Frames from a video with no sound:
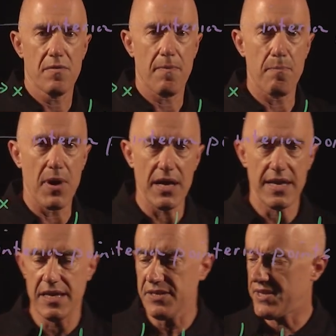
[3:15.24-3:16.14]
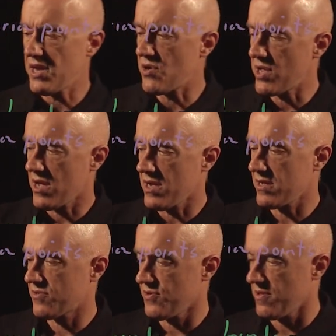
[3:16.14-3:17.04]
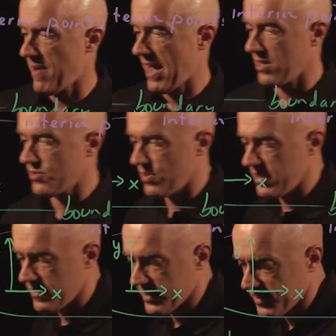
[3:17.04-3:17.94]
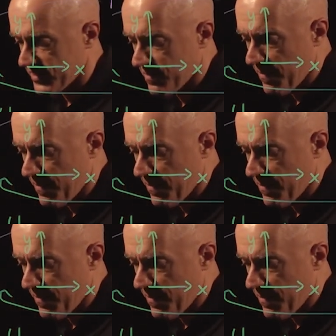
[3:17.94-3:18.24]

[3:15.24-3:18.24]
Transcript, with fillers: But interior to the boundary, this is the